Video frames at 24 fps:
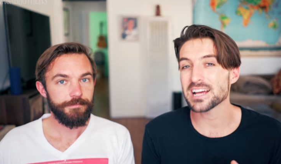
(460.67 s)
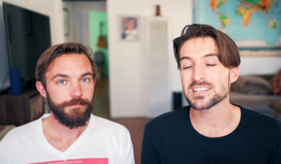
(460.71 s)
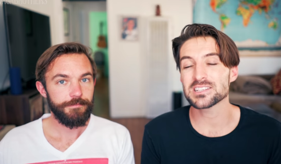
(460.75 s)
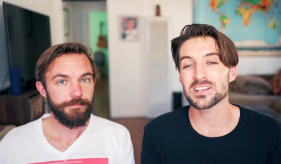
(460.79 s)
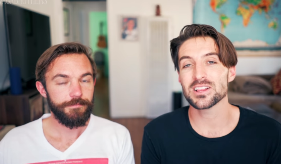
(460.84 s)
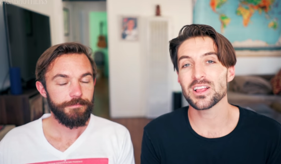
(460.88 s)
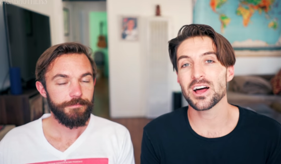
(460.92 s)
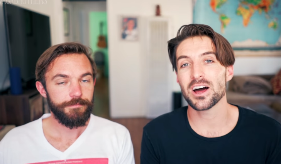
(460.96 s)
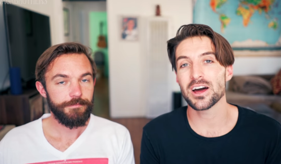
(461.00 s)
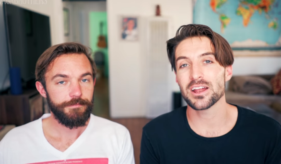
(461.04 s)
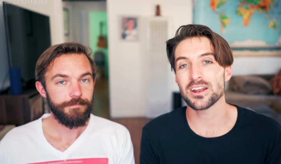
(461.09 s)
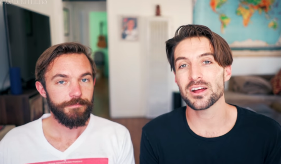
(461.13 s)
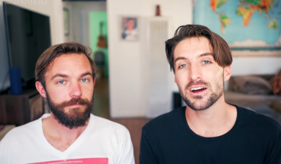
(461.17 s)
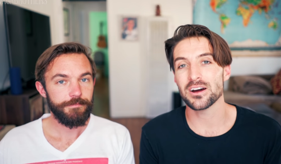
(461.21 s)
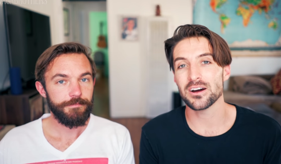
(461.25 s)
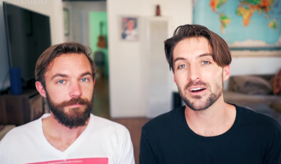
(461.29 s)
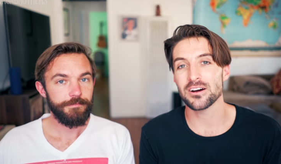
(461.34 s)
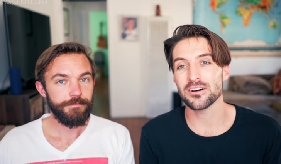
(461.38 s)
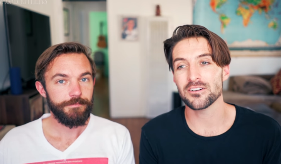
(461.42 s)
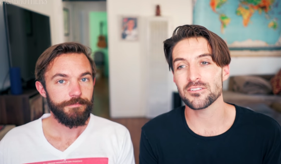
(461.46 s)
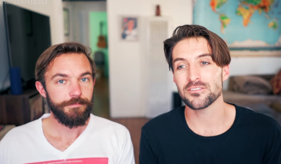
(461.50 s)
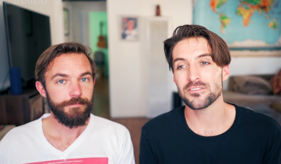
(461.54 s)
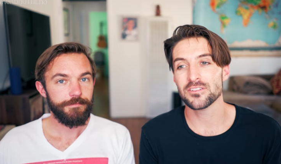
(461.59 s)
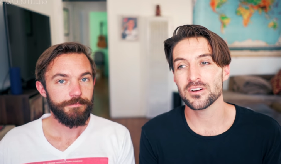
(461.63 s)
Speaker 1: it has a lot
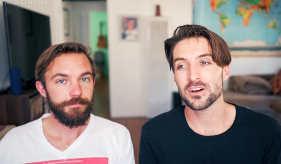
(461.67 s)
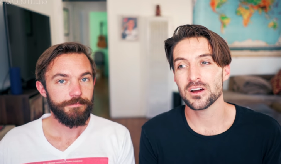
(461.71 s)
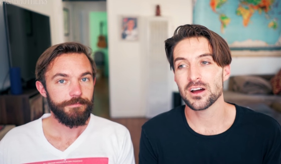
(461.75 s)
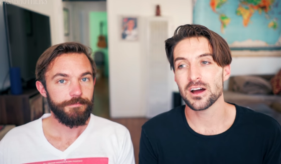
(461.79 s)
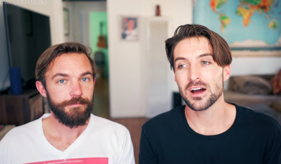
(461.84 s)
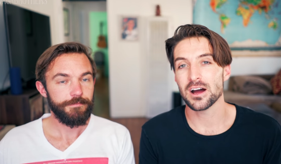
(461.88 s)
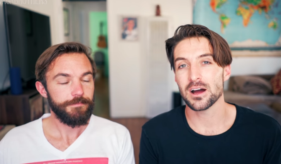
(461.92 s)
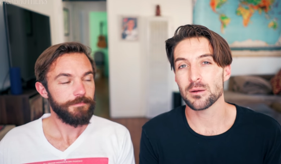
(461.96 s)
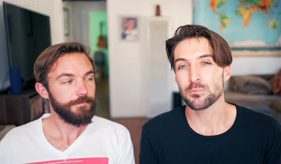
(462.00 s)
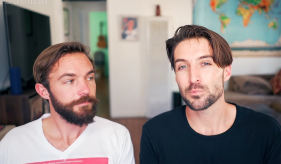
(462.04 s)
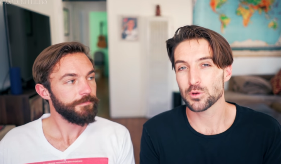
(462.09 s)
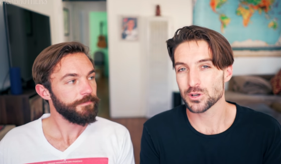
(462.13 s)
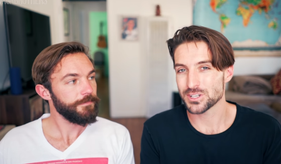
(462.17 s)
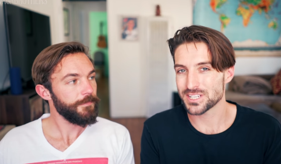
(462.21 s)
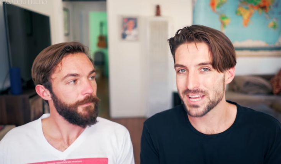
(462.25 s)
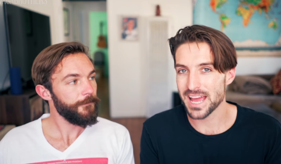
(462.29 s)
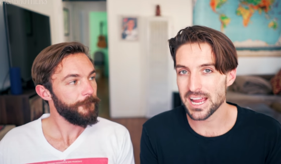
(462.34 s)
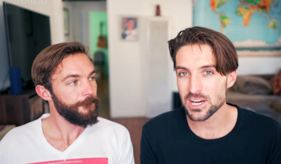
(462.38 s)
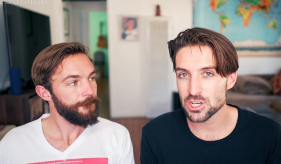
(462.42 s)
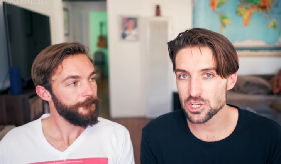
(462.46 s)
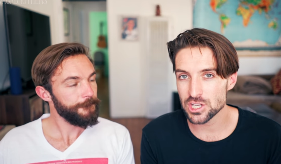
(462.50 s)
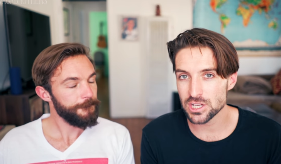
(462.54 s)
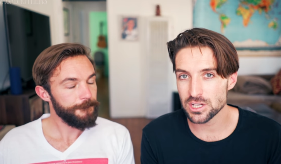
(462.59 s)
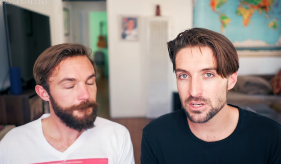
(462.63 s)
of uh,
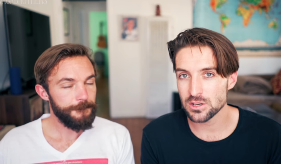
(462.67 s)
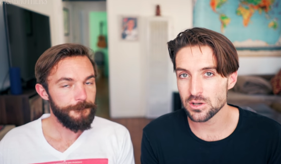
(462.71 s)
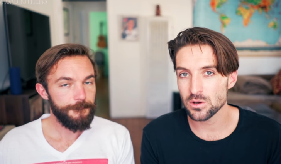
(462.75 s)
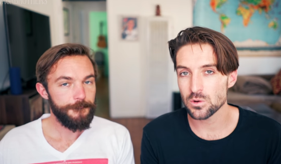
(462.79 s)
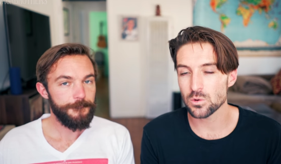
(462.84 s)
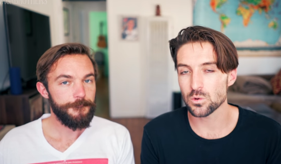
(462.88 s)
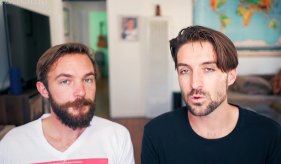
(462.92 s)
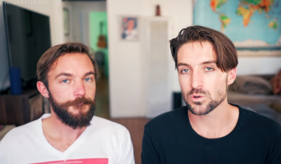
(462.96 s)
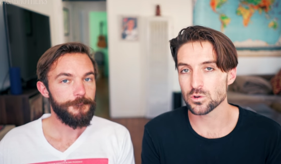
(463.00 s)
protection